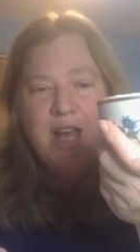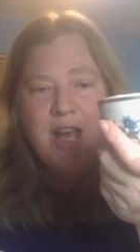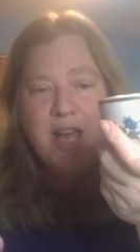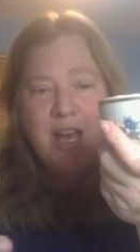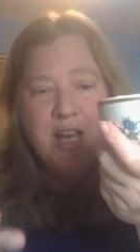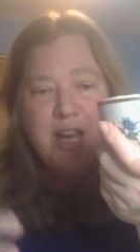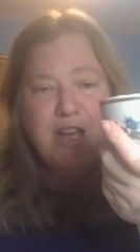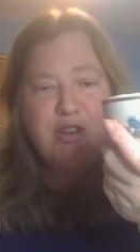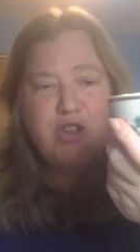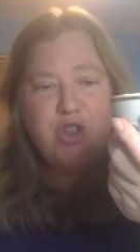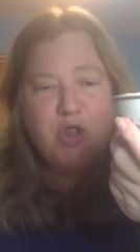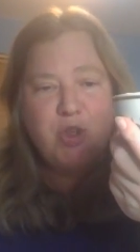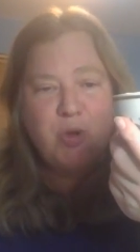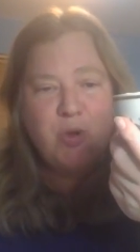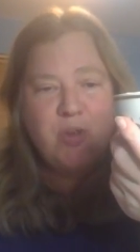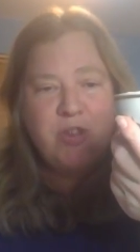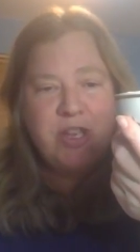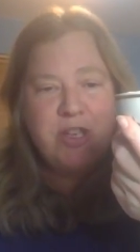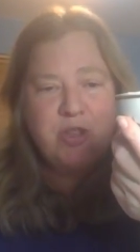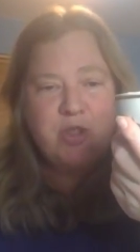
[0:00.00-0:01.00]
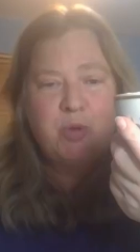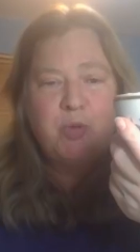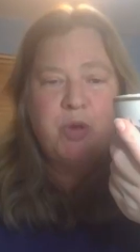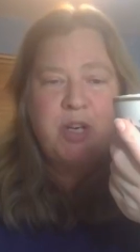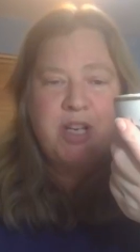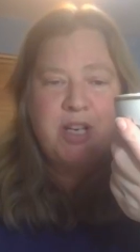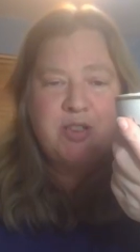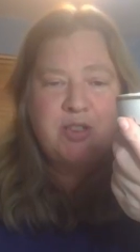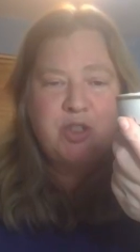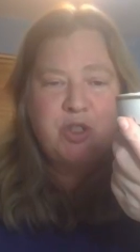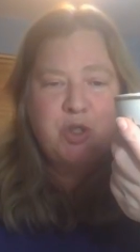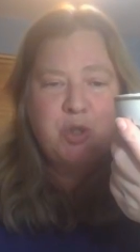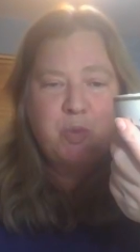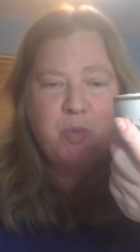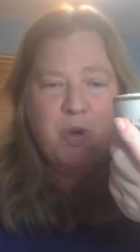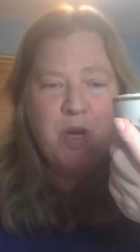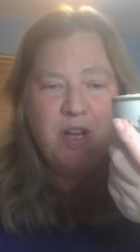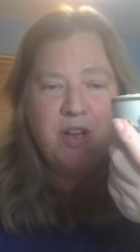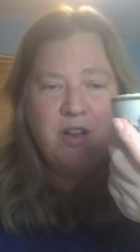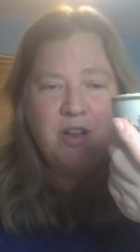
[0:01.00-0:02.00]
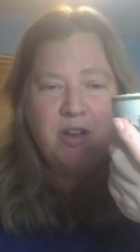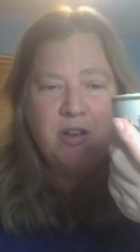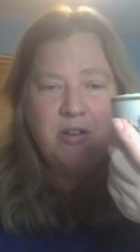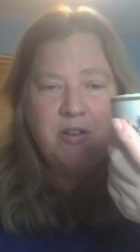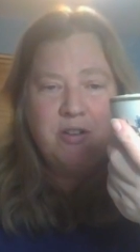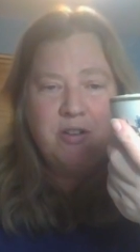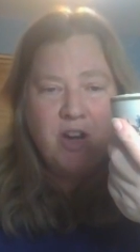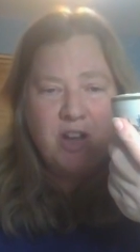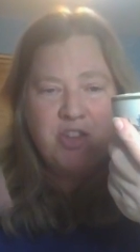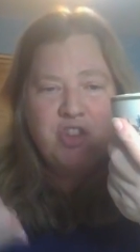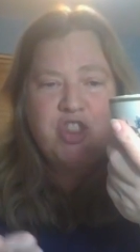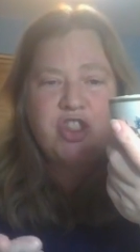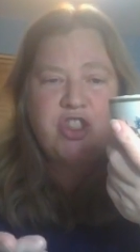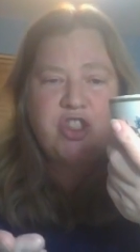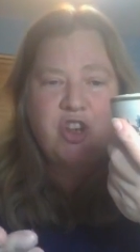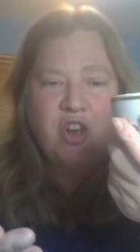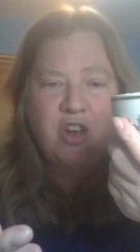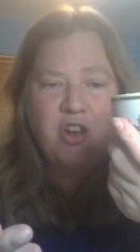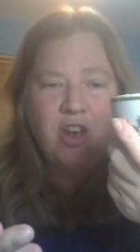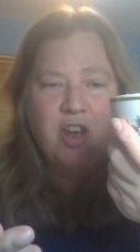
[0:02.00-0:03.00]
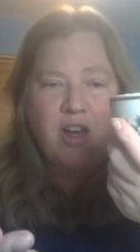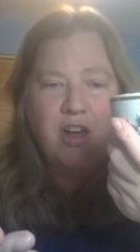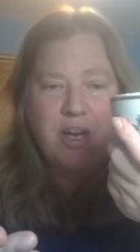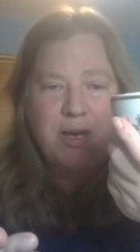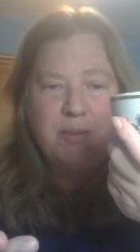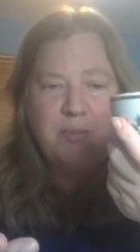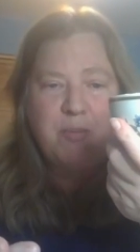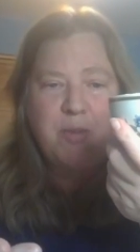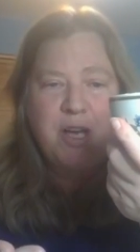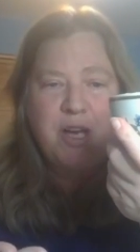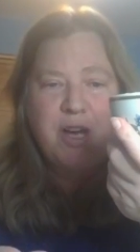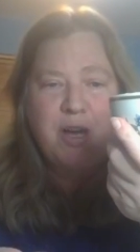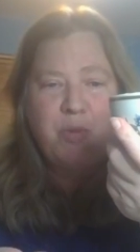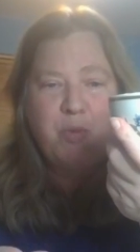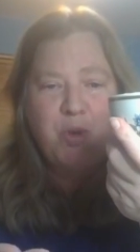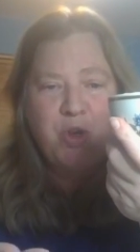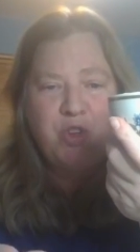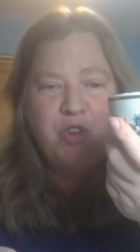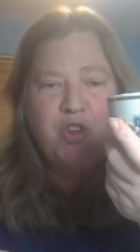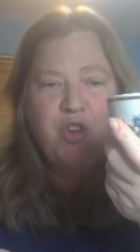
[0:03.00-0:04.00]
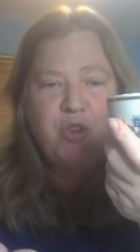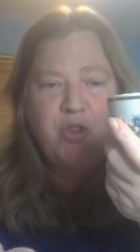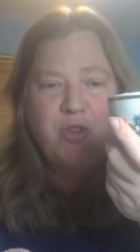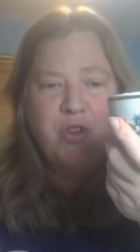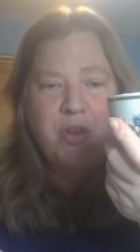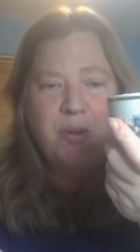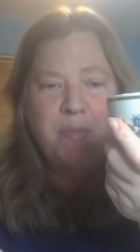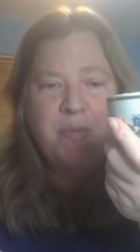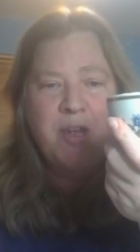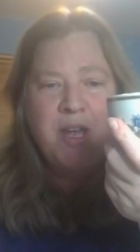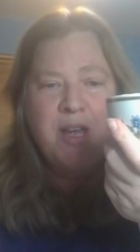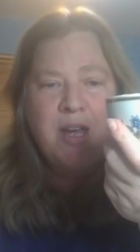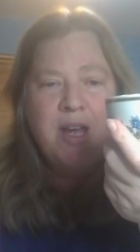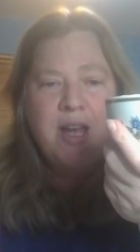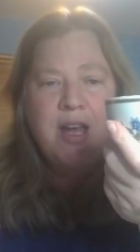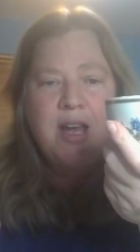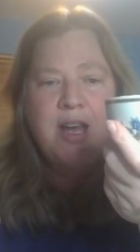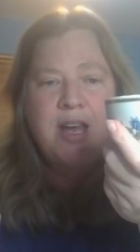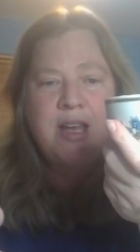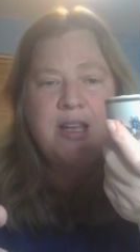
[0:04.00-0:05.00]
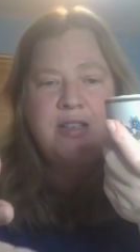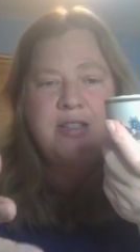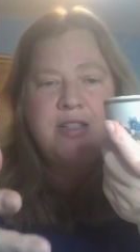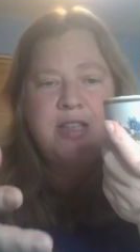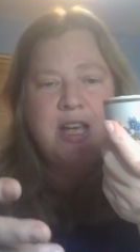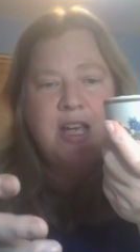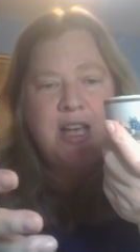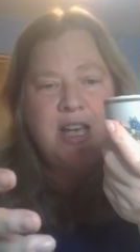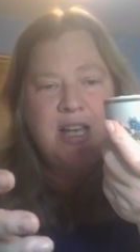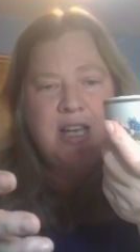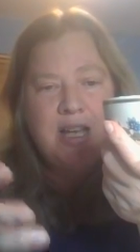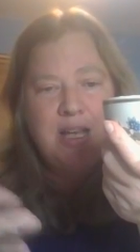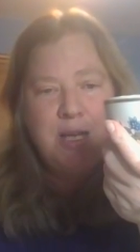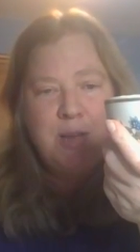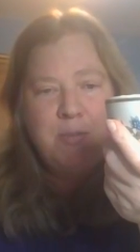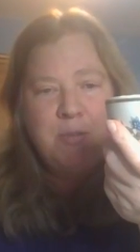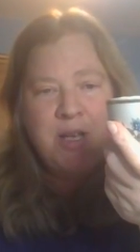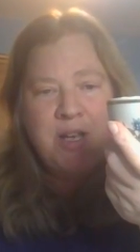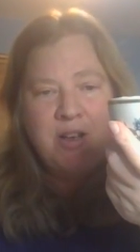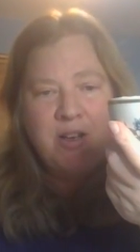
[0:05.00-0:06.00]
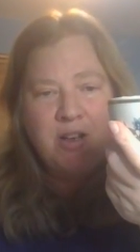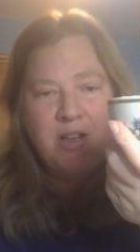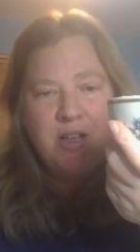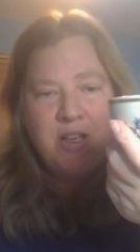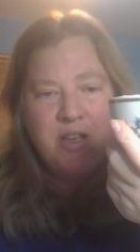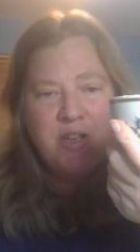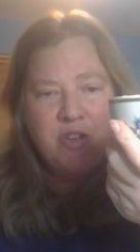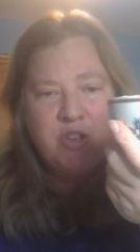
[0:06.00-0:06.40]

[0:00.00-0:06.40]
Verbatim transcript: And I do these readings as well, not just online, but I will do them as a email.